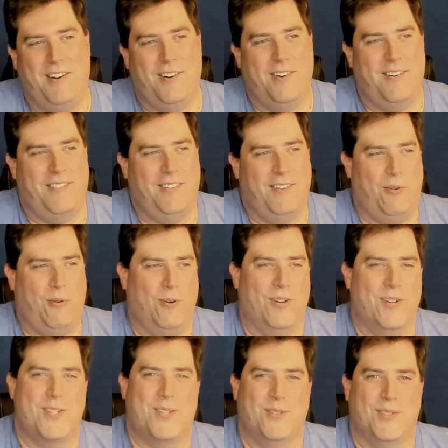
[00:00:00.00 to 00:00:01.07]
heard the
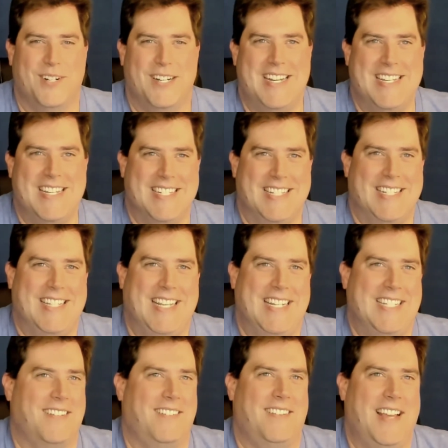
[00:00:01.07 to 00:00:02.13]
horror stories and
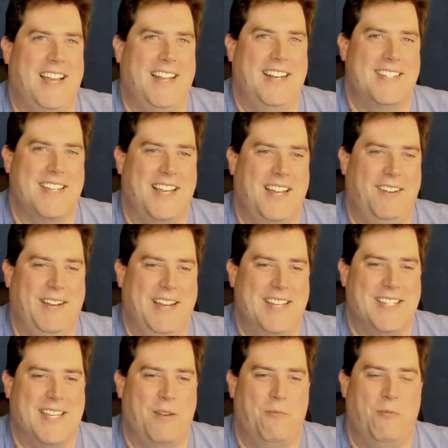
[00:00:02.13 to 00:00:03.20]
things like that as
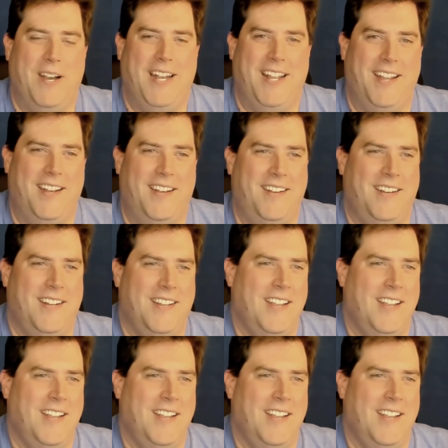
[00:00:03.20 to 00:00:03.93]
I went in.